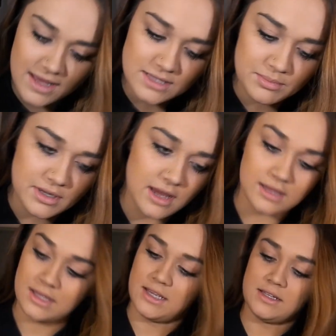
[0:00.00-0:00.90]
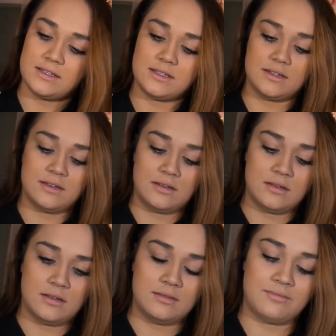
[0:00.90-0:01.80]
Last but not least,
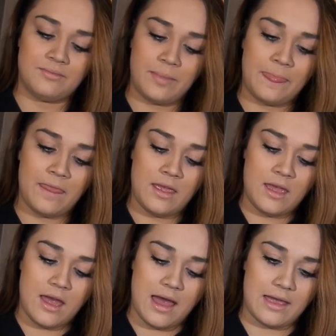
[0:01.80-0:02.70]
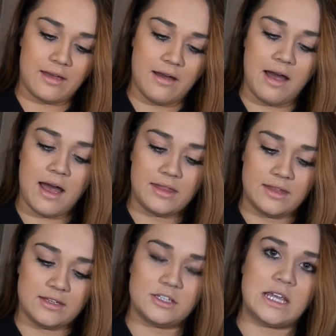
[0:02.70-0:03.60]
I got
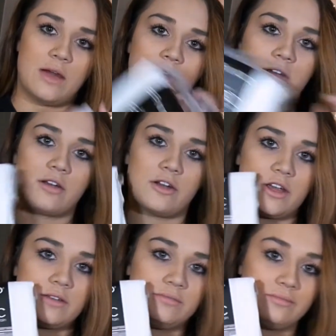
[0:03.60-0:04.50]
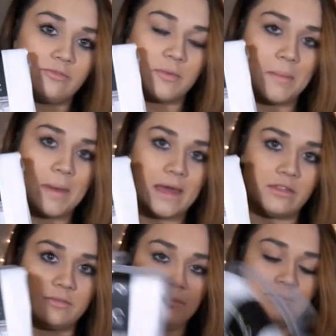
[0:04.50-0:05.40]
this shower curtain for my
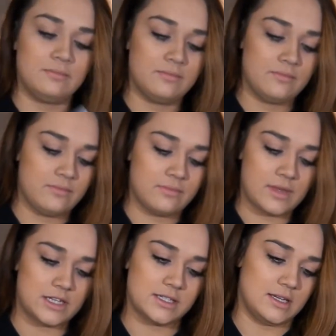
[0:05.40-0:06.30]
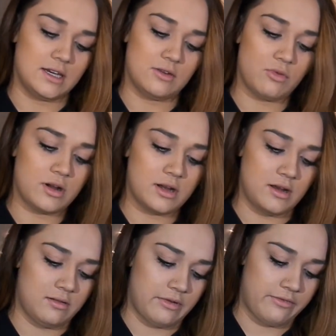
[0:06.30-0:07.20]
bathroom. I just needed one,
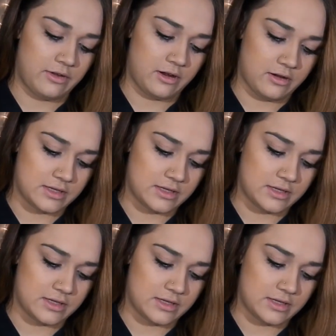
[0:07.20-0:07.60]
and I figured